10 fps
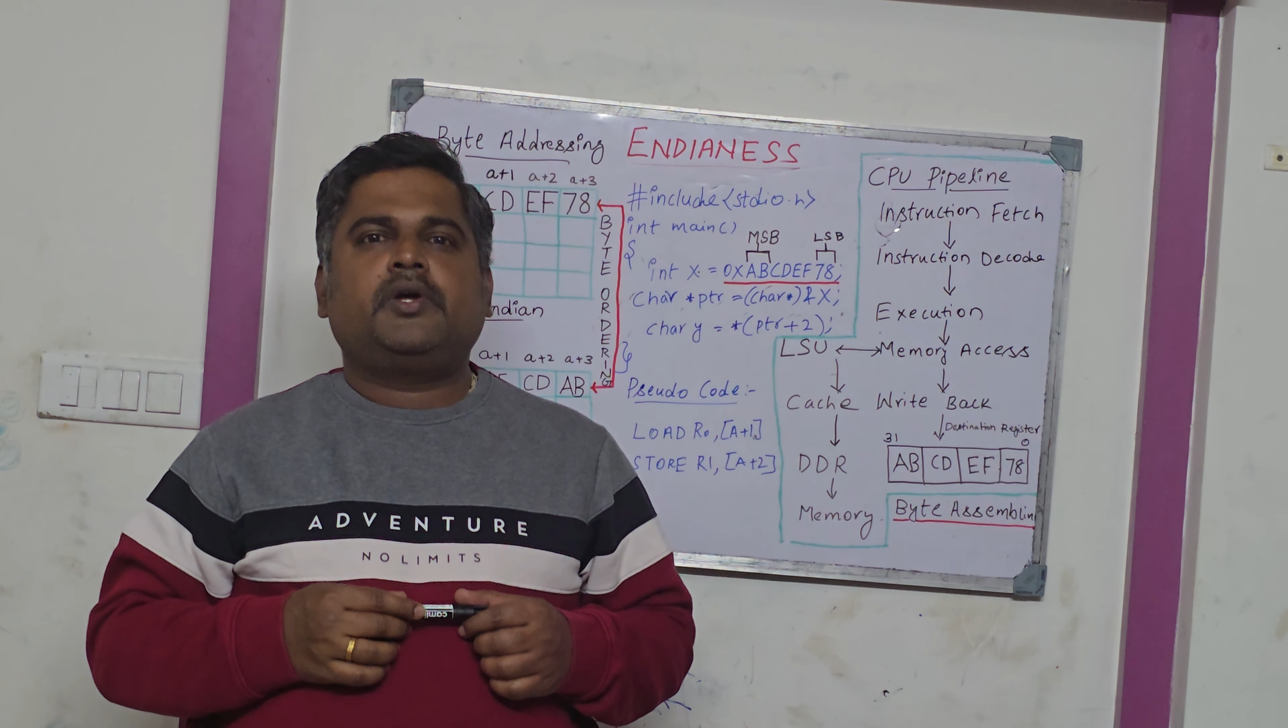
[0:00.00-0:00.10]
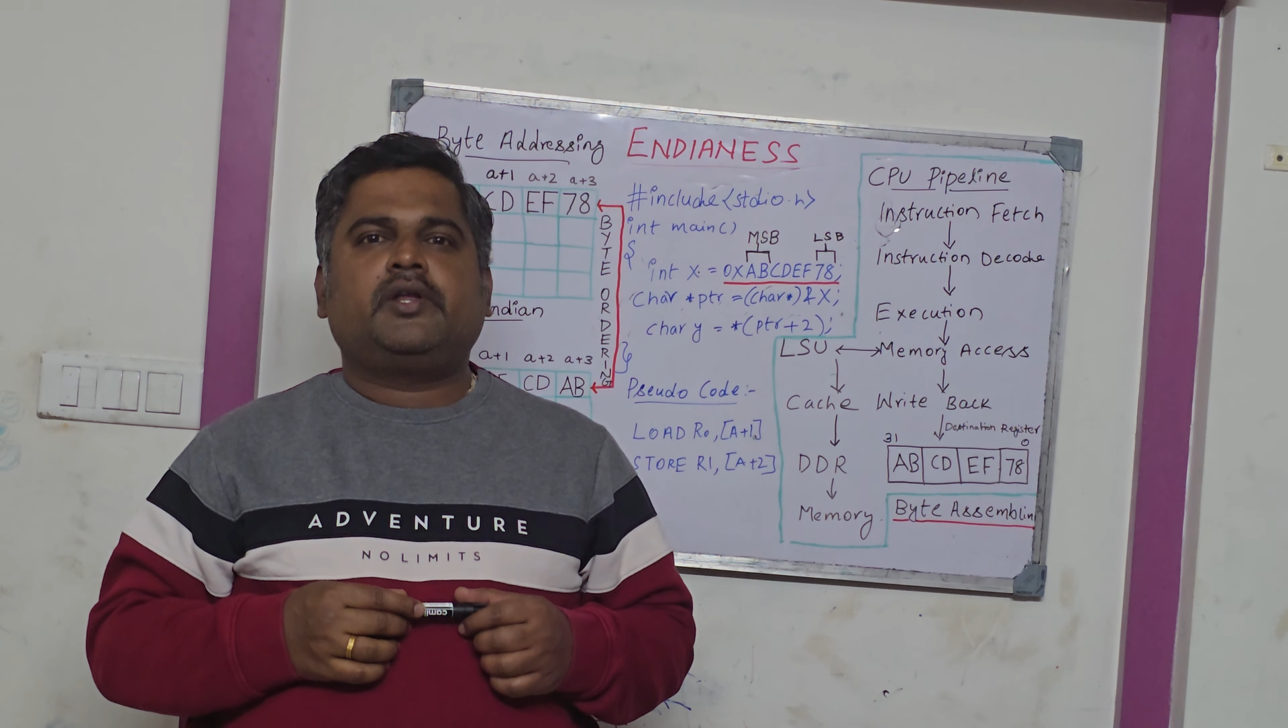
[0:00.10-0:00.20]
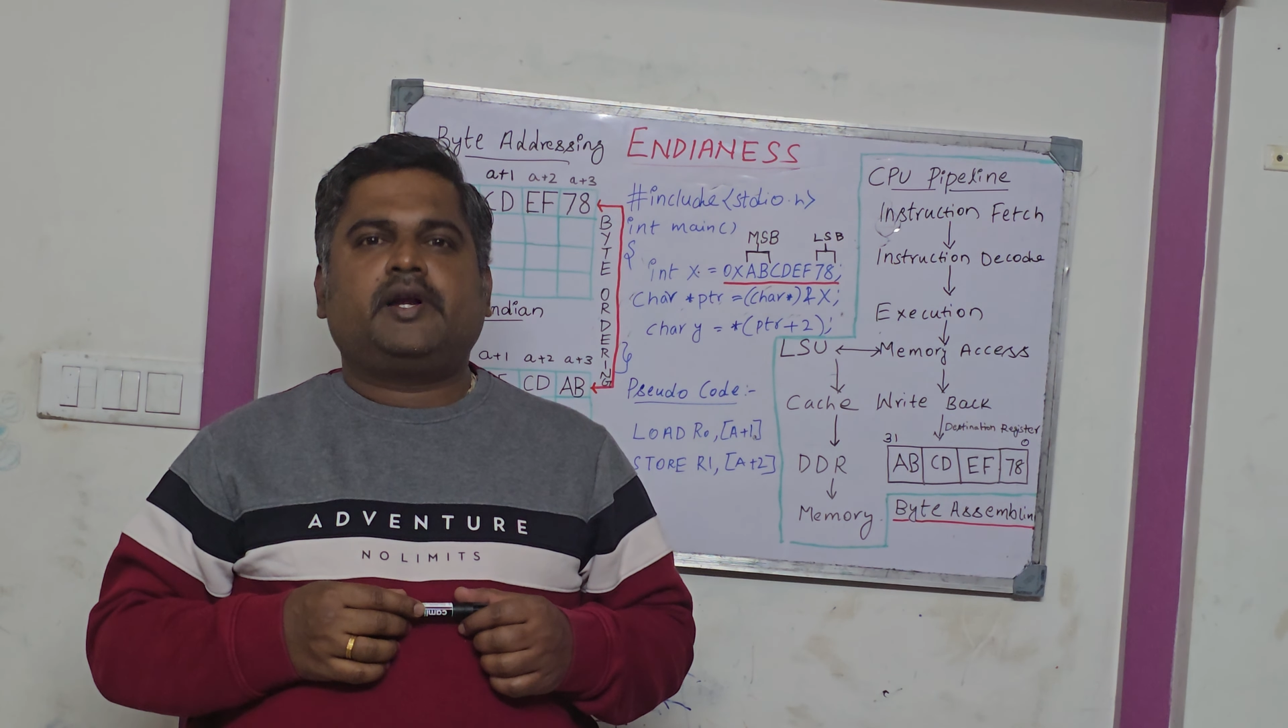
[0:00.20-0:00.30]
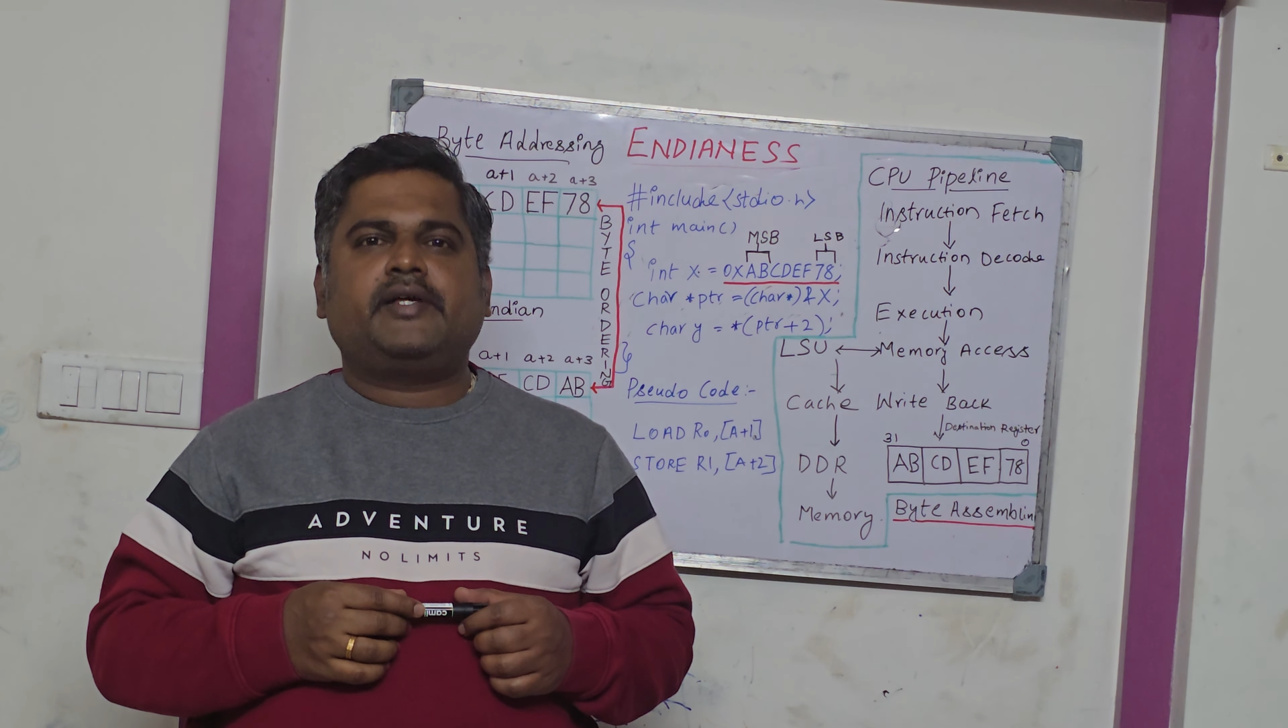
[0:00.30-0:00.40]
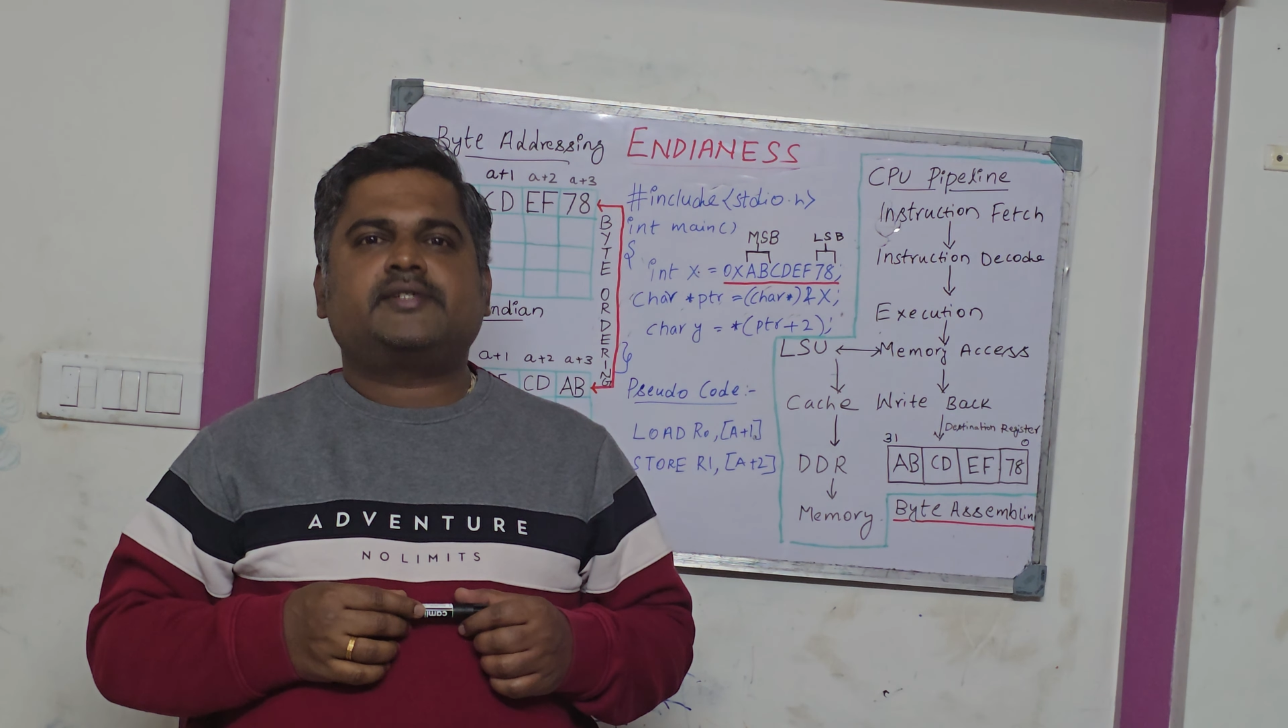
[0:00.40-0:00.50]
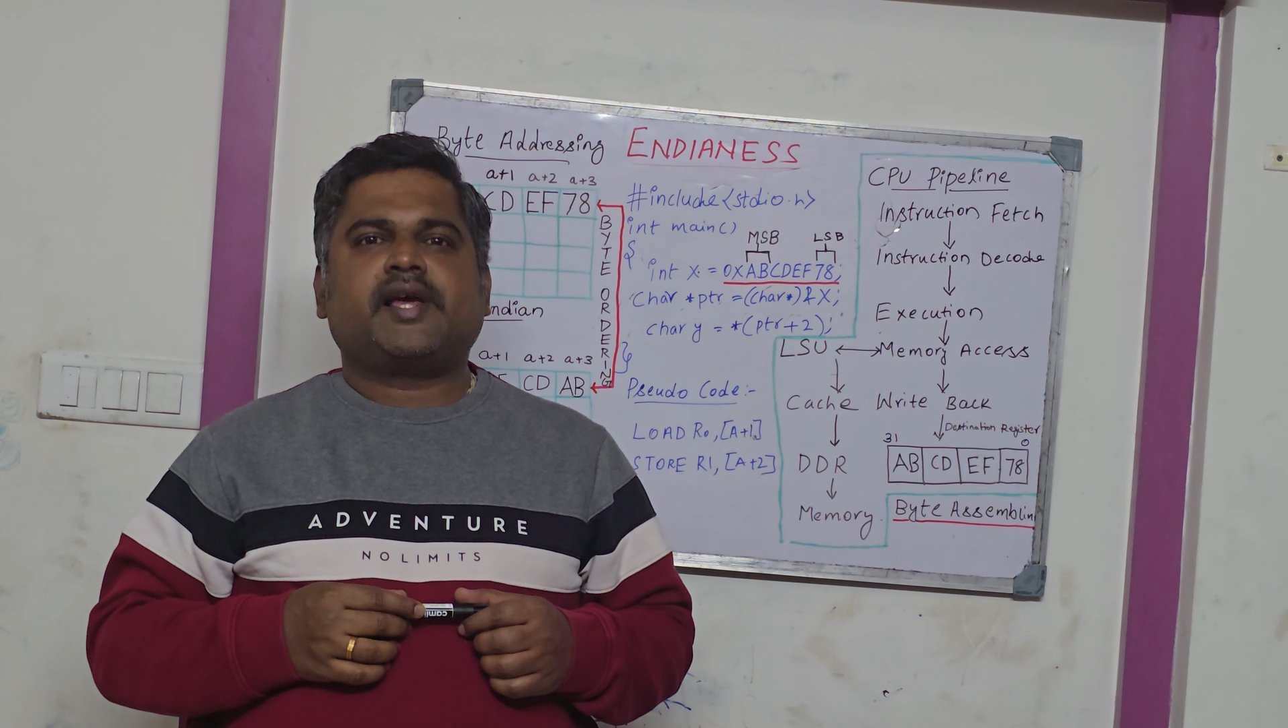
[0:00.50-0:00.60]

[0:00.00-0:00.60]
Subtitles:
let us